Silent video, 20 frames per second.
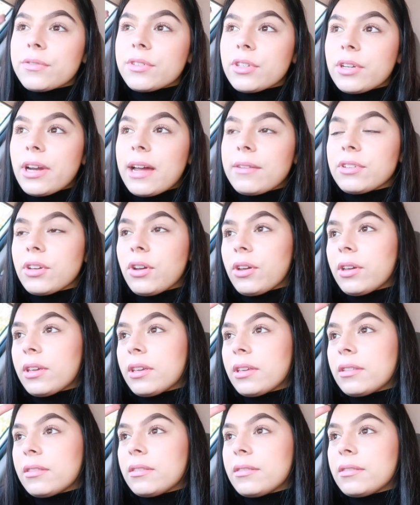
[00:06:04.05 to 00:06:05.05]
So now I have to go
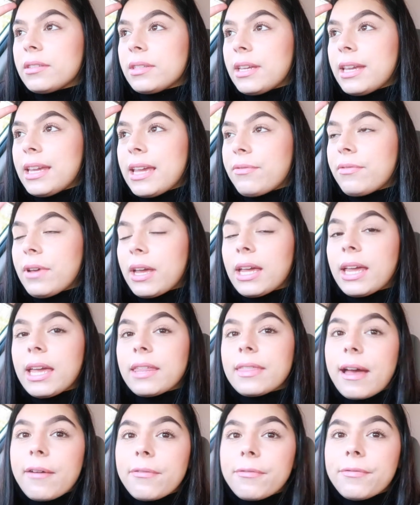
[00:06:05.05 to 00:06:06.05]
see if I can
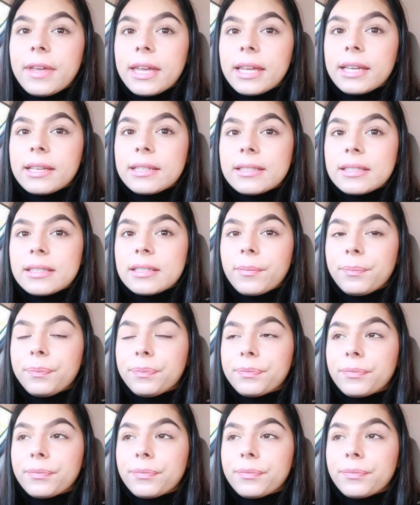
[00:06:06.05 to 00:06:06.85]
get that fixed.